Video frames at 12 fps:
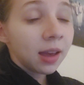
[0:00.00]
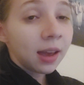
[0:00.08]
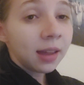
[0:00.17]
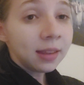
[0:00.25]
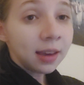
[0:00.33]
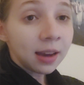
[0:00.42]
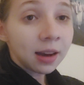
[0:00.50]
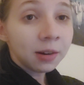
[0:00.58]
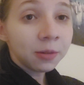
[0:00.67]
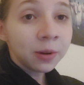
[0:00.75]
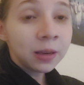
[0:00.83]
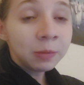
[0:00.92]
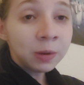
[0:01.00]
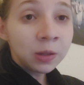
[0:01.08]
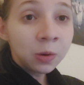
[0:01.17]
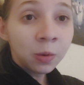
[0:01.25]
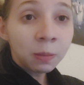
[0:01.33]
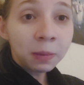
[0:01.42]
And yeah, we
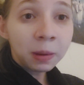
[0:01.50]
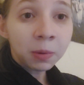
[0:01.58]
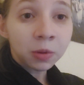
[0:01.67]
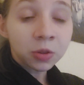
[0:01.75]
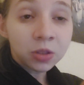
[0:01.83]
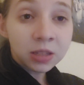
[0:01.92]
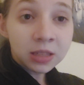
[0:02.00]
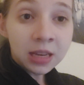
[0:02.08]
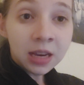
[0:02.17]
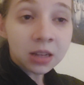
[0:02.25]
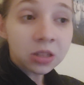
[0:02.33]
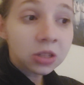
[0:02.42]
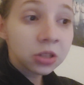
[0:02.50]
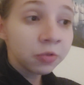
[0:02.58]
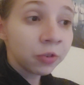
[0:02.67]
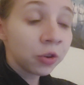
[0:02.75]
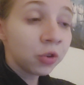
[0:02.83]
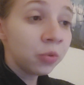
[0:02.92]
do want people to see us
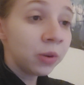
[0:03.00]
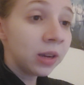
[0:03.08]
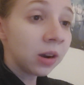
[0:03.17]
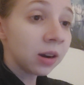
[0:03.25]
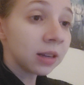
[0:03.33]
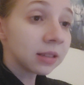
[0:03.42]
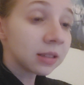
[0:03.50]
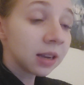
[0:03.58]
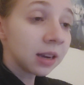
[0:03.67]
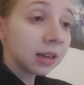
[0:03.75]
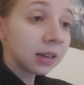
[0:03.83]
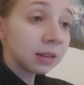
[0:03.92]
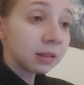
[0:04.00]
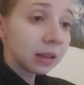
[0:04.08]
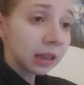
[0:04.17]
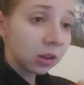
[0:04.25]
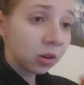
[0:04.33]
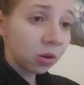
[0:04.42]
for who we are inside
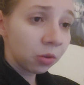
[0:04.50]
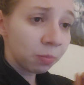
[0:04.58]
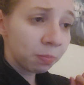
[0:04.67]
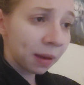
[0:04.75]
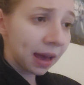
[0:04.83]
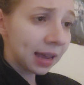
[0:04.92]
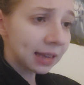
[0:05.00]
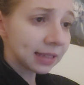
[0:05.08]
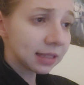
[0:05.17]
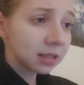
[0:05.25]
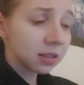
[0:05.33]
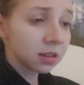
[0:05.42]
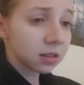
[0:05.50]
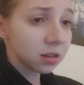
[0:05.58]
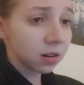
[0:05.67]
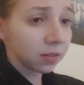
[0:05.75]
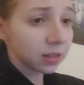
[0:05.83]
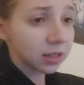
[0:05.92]
and go past the
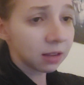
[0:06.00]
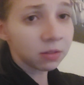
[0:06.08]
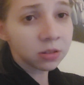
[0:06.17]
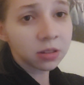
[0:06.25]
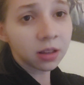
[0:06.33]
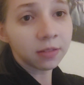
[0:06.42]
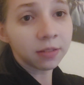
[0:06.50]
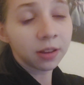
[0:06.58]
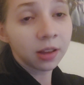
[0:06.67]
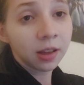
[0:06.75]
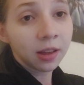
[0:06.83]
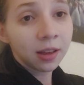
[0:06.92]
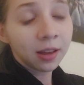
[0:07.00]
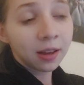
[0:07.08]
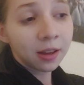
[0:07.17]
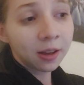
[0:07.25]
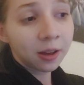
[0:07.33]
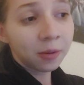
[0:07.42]
surface level stuff,
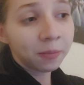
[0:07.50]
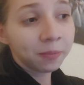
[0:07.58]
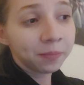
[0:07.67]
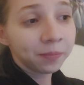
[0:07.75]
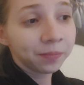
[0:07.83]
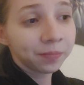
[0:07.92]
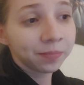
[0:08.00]
and